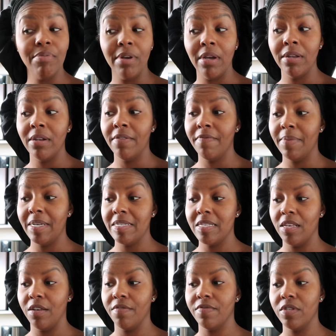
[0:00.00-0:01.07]
Proud of
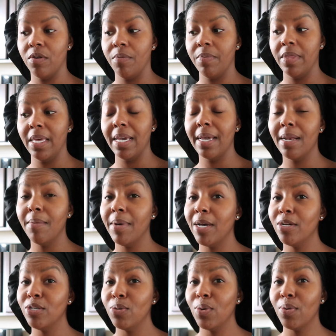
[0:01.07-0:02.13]
myself. So I'm thinking
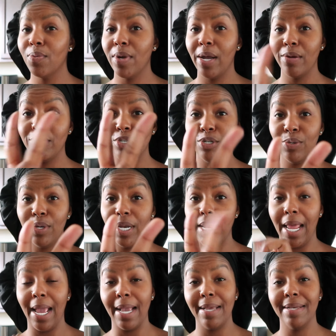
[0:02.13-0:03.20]
about doing round two
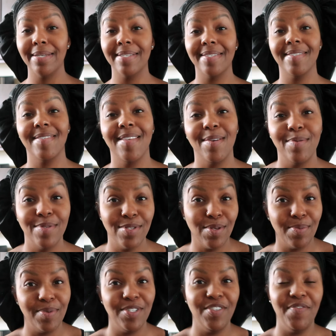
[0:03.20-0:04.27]
tonight because that was
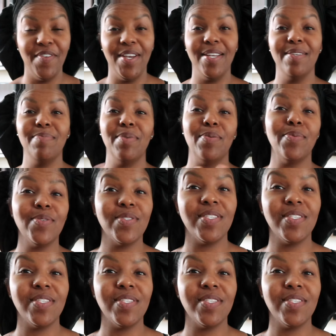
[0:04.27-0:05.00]
so much fun. But we'll